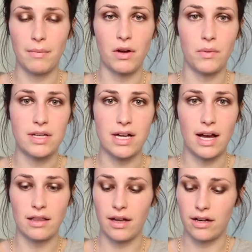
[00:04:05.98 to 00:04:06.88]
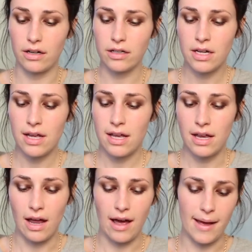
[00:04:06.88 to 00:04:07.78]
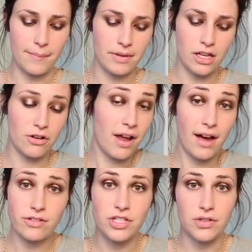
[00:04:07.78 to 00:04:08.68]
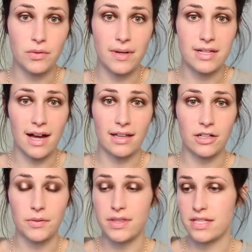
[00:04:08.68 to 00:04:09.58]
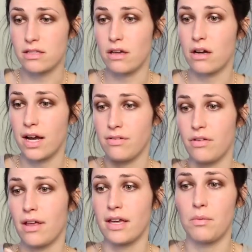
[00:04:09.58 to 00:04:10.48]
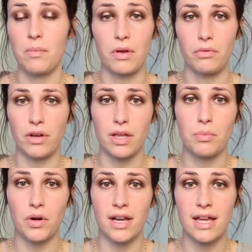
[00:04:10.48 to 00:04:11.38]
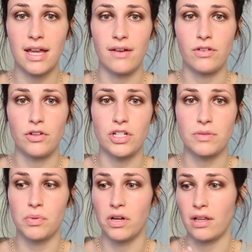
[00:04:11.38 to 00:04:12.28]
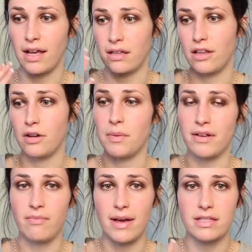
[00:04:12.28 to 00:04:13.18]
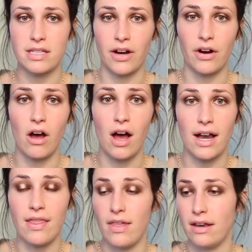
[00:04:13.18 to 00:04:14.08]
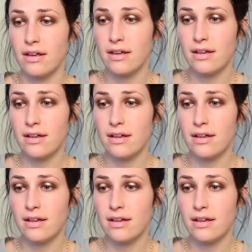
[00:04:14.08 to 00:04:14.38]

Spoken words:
my winged eyeliner. You don't have to do a winged eyeliner with this look. I feel like it would be really pretty if you just put like a little bit of mascara on and then